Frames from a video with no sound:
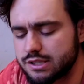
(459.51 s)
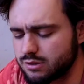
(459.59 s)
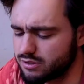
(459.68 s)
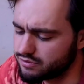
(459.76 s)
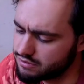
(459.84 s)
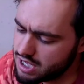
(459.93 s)
They
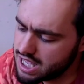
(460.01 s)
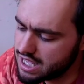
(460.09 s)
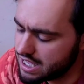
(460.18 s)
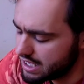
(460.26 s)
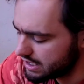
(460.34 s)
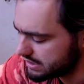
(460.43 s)
sort of
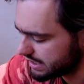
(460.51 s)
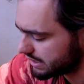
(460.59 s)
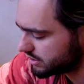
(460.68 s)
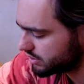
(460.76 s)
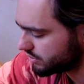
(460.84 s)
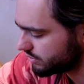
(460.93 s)

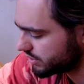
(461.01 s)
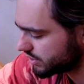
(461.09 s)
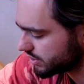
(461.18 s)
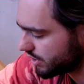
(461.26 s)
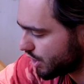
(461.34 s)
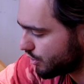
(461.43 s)
tend to
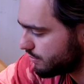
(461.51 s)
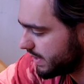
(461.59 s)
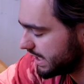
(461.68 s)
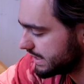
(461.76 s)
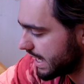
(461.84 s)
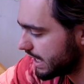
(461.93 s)
slow
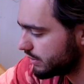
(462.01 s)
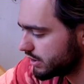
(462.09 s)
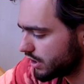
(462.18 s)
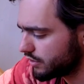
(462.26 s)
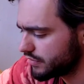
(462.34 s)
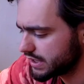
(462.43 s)
me
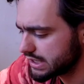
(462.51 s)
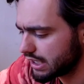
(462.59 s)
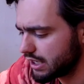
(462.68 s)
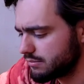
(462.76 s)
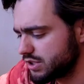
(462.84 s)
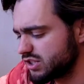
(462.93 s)
down over time,